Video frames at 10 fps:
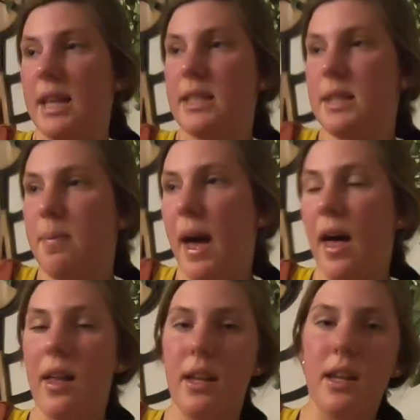It's
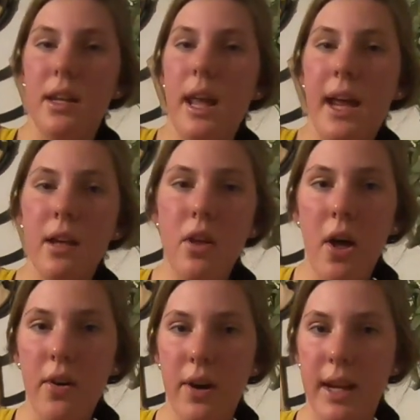about 9
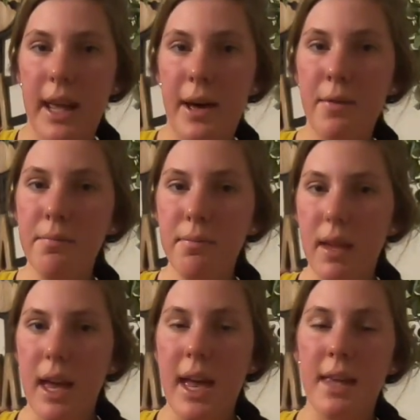o'clock right now
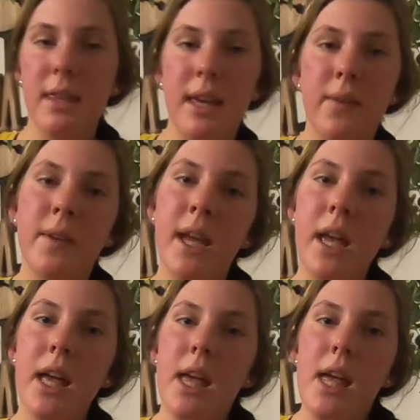in the evening.